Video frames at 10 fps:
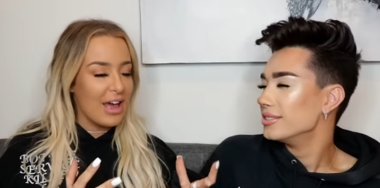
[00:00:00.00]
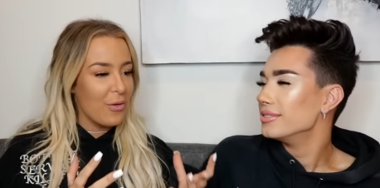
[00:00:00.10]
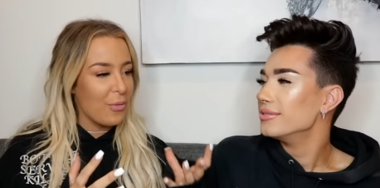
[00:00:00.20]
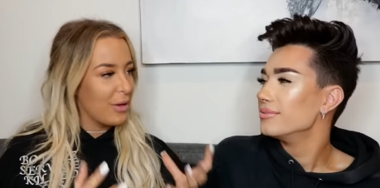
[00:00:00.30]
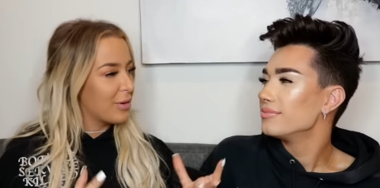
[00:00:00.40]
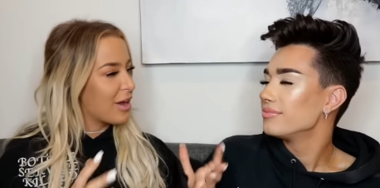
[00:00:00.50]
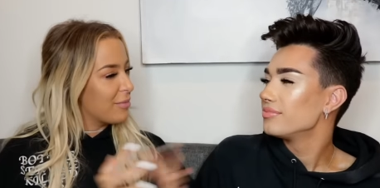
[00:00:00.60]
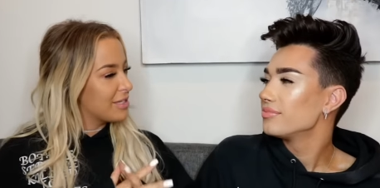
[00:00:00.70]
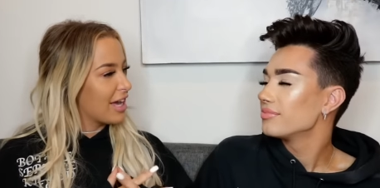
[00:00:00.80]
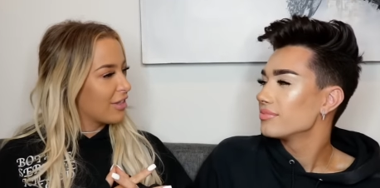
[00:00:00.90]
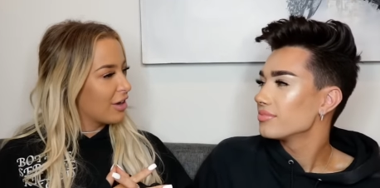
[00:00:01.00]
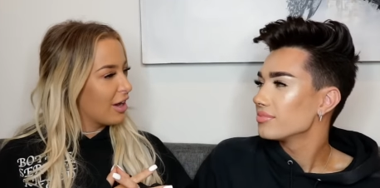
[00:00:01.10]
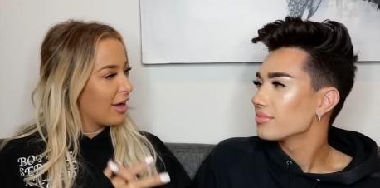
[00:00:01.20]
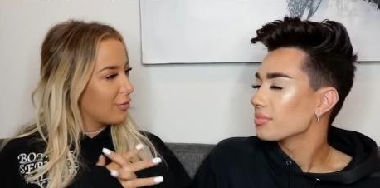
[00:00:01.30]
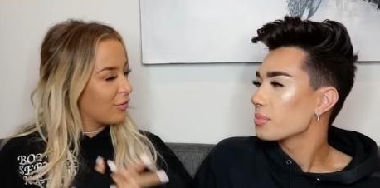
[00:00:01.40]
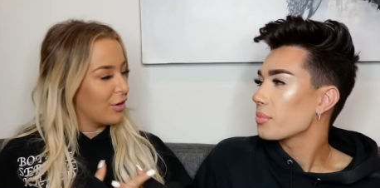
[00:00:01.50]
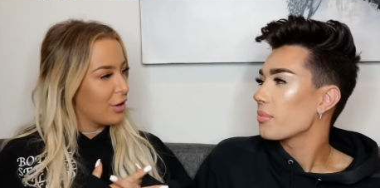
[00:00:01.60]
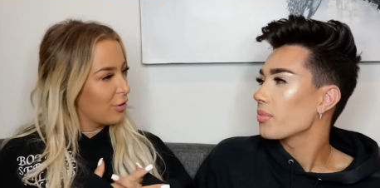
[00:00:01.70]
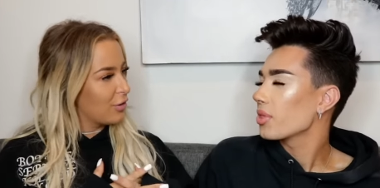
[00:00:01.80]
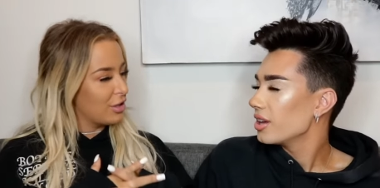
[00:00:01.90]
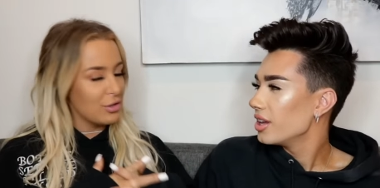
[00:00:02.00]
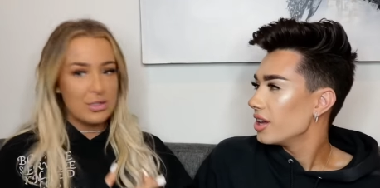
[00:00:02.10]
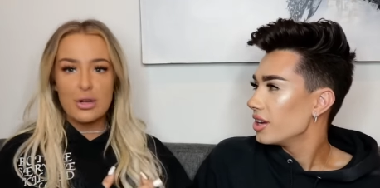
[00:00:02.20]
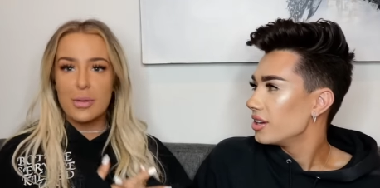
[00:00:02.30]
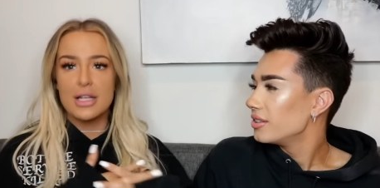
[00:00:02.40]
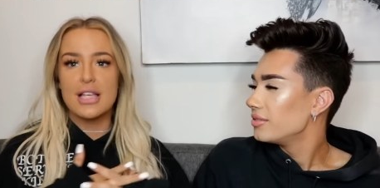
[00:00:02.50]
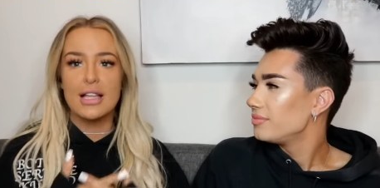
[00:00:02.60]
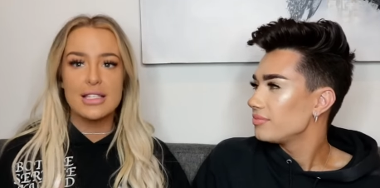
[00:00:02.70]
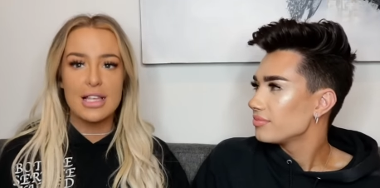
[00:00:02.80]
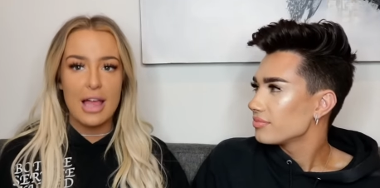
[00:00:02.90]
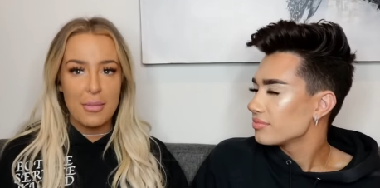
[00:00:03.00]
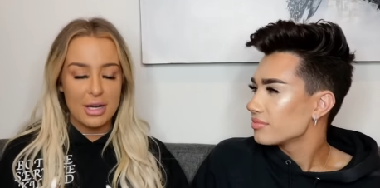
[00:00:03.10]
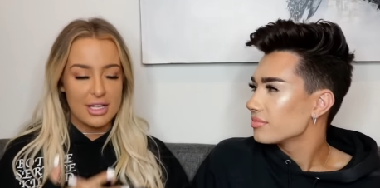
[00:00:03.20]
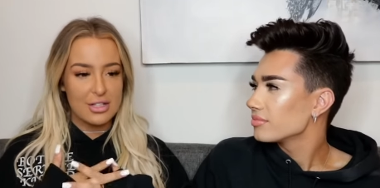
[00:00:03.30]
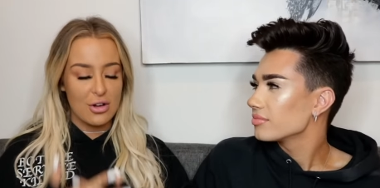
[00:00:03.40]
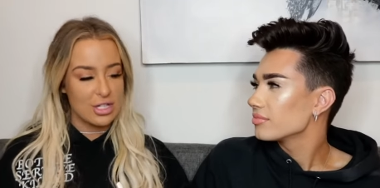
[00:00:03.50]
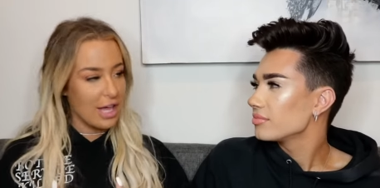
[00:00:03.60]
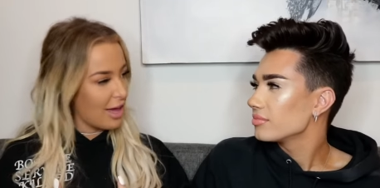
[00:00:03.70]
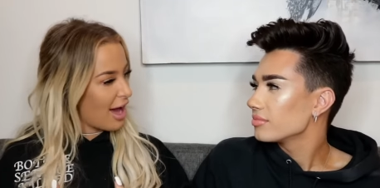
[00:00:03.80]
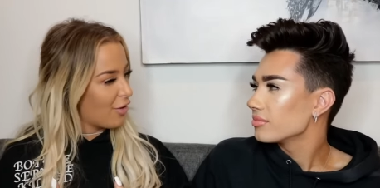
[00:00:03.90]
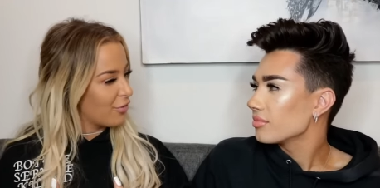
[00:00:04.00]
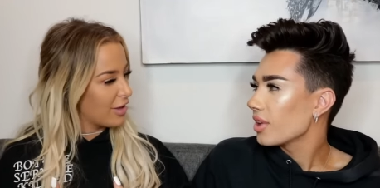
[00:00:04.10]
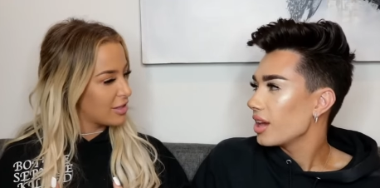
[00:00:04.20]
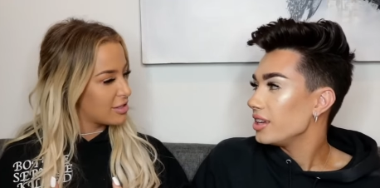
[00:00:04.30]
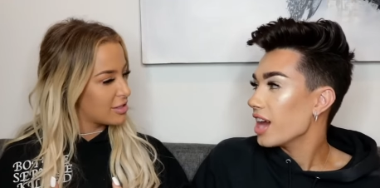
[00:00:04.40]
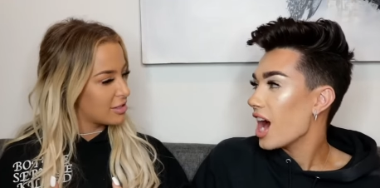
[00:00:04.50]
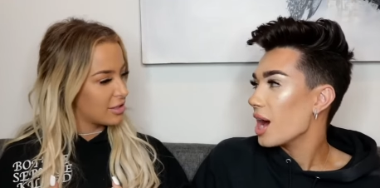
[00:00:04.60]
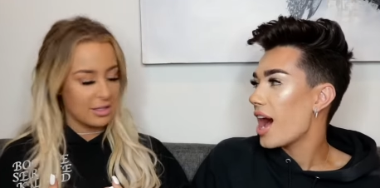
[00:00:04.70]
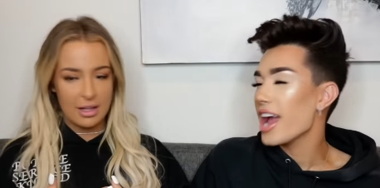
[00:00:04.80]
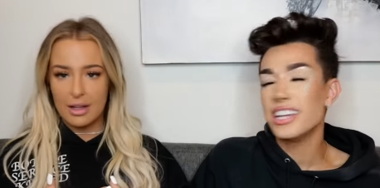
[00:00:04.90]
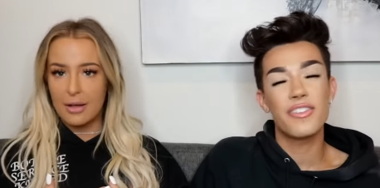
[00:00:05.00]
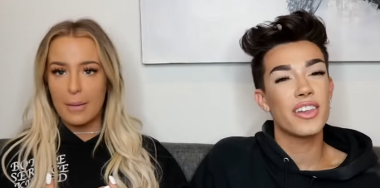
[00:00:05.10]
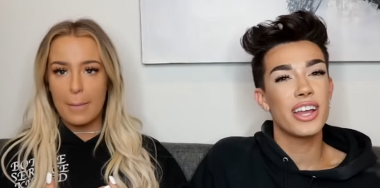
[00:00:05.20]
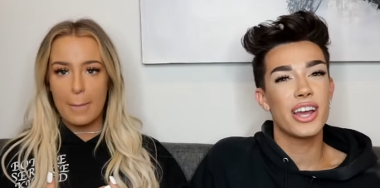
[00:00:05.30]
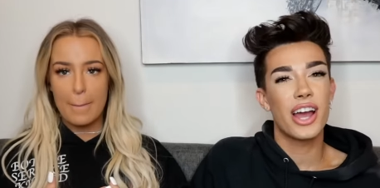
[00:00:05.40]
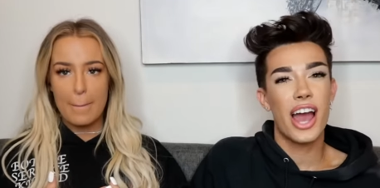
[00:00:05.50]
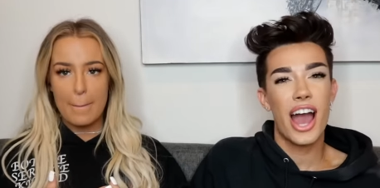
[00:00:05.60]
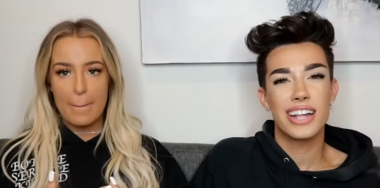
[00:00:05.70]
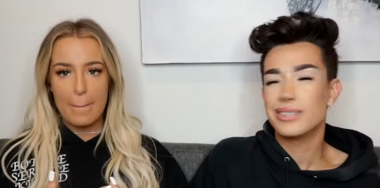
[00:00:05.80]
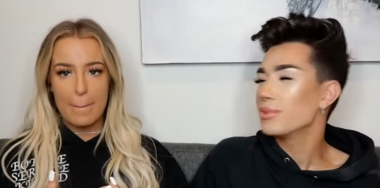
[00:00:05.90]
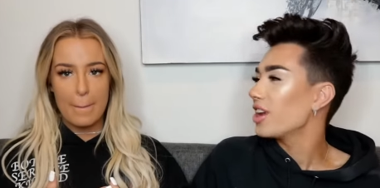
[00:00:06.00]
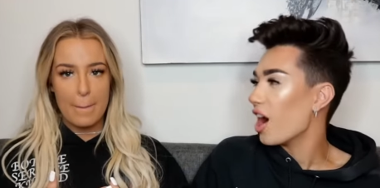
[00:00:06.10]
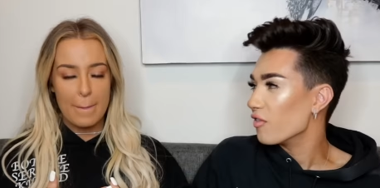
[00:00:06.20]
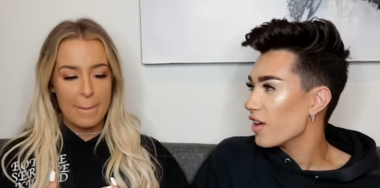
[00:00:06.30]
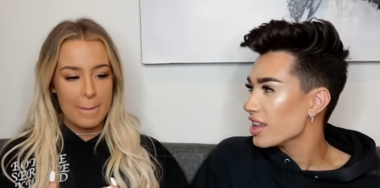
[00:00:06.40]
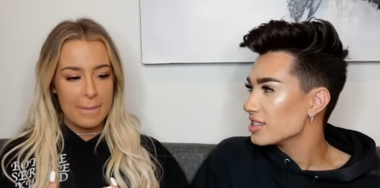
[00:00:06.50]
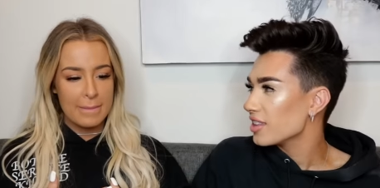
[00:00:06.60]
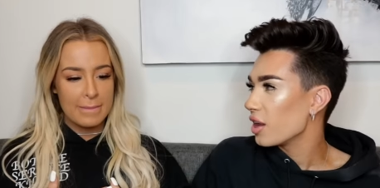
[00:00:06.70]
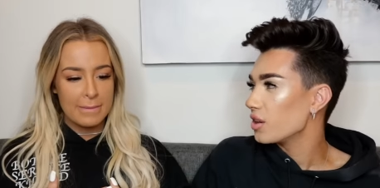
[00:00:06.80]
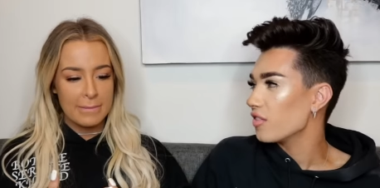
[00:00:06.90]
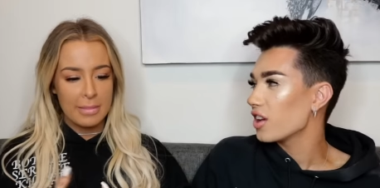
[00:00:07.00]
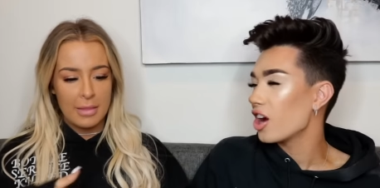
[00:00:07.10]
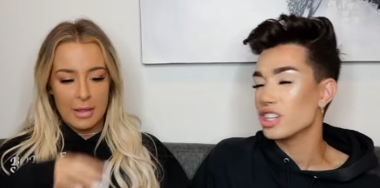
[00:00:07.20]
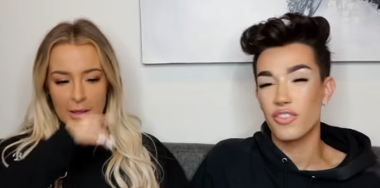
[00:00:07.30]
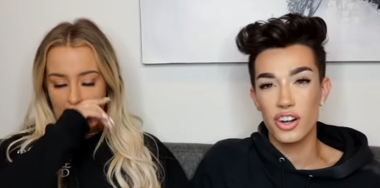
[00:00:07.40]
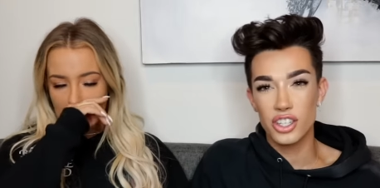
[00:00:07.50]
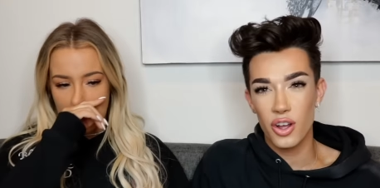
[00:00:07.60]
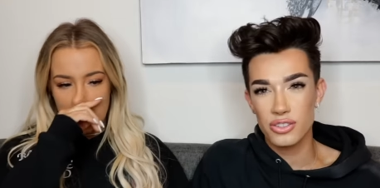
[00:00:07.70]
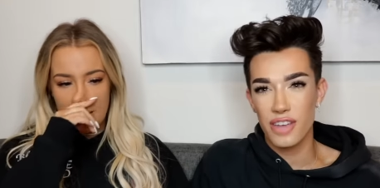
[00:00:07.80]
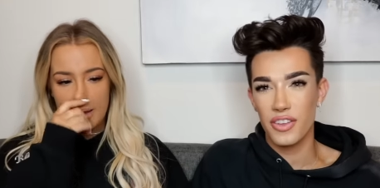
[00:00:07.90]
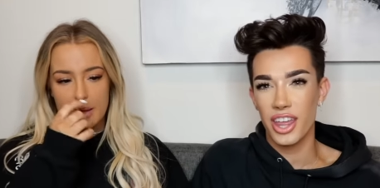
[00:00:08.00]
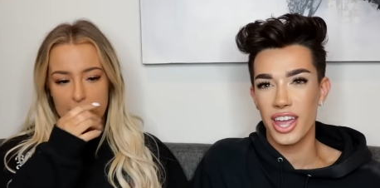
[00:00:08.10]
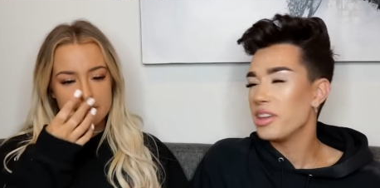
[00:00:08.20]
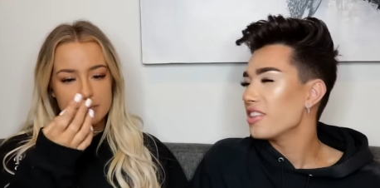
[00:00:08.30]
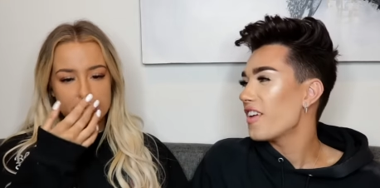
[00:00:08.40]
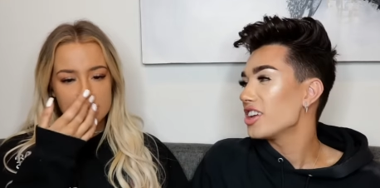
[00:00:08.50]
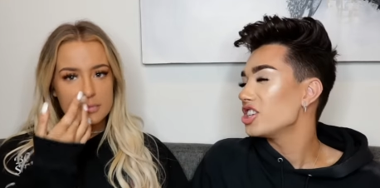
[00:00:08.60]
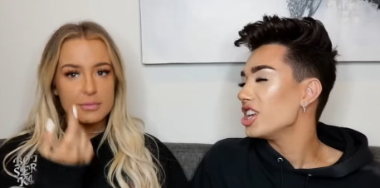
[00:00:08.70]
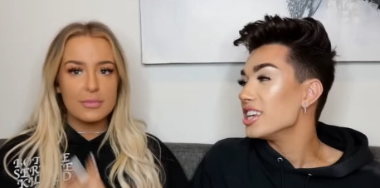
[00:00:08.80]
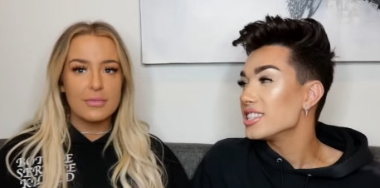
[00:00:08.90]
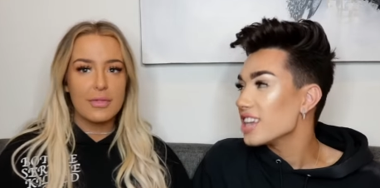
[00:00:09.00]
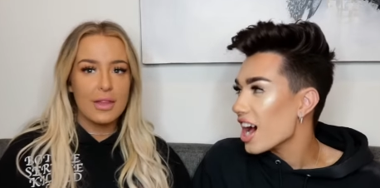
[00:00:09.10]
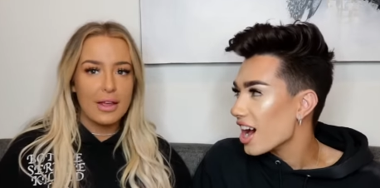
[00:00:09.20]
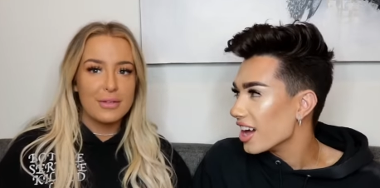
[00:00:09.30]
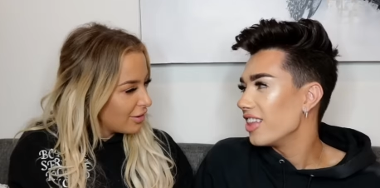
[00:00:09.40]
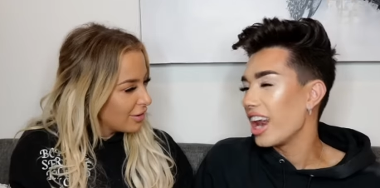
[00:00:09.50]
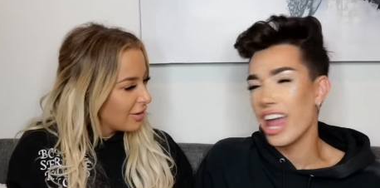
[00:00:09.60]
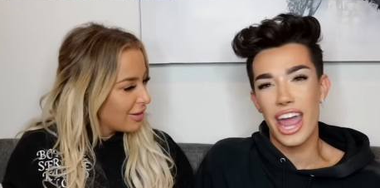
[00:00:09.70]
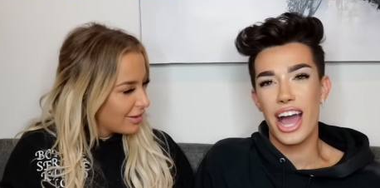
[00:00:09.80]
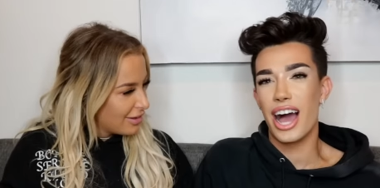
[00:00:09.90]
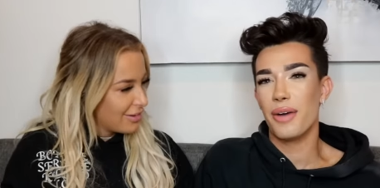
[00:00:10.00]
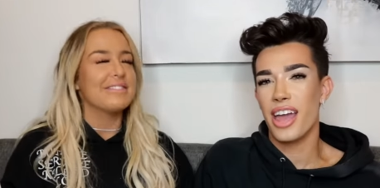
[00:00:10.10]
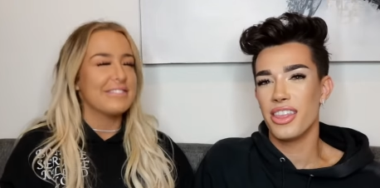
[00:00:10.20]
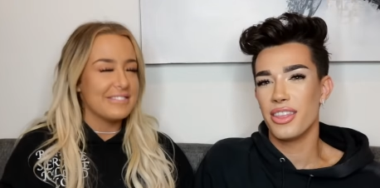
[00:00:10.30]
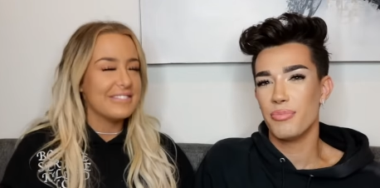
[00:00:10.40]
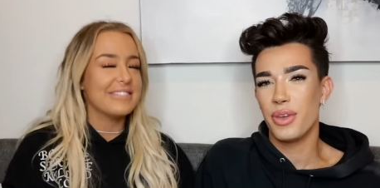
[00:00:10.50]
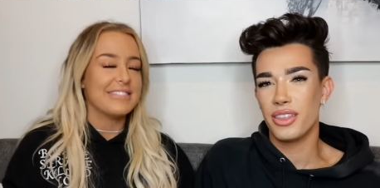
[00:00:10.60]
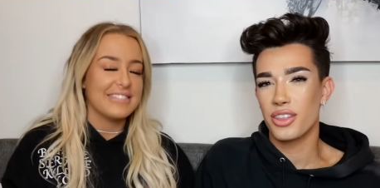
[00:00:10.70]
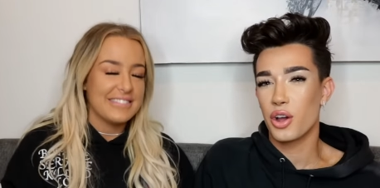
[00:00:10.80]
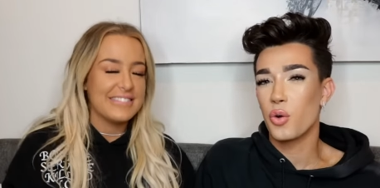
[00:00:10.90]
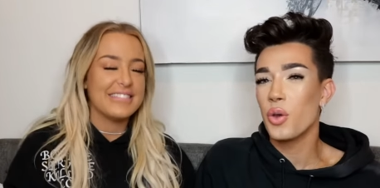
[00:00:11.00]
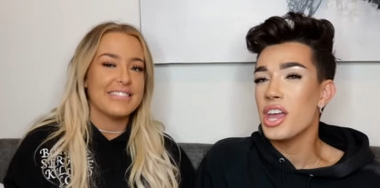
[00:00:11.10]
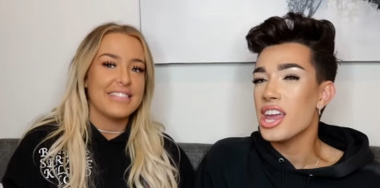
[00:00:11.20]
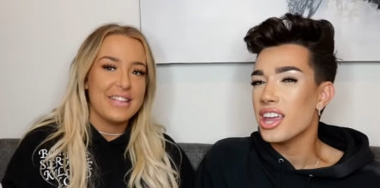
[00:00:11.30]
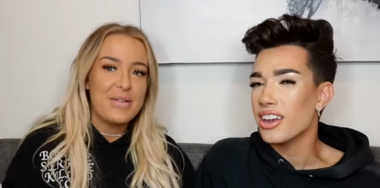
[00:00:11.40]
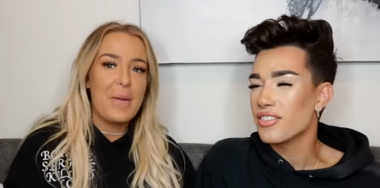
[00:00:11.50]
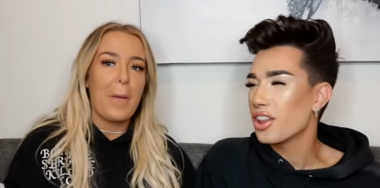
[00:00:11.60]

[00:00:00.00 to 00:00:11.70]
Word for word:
Speaker 1: that we would come together and review YouTubers and celebrities' Coachella outfits. Yeah, I definitely had
Speaker 2: some good outfits. They were definitely controversial, so I feel like being the fashionista that I am and being the queen of